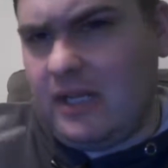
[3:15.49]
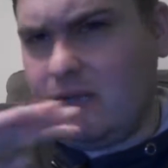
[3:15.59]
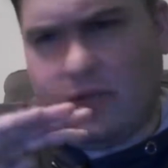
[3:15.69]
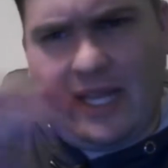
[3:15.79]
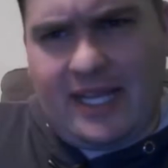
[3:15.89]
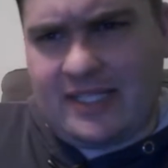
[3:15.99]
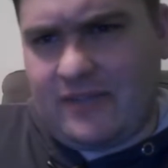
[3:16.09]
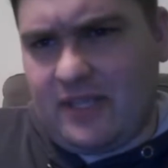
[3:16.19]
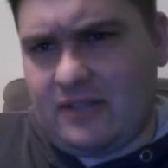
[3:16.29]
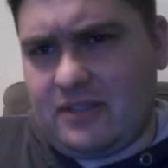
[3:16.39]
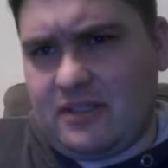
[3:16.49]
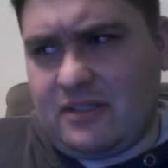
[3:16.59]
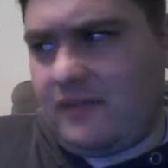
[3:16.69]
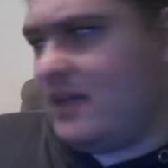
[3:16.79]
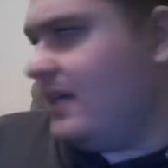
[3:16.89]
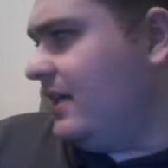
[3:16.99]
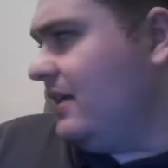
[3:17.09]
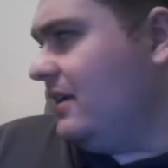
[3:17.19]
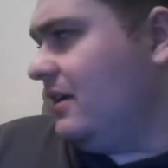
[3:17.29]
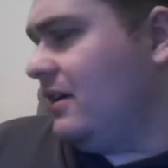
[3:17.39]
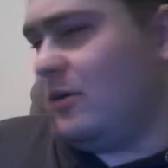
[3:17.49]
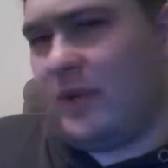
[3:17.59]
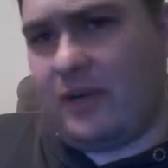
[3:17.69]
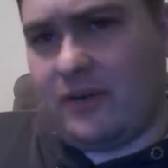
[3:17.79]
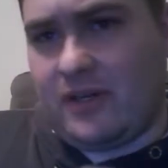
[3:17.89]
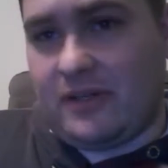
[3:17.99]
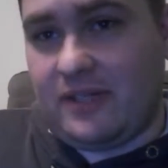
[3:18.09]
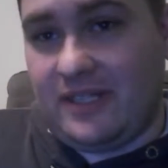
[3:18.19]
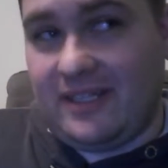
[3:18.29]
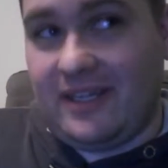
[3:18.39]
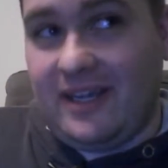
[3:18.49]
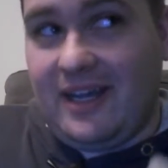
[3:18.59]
Relax, everything else is just fine. Ironically,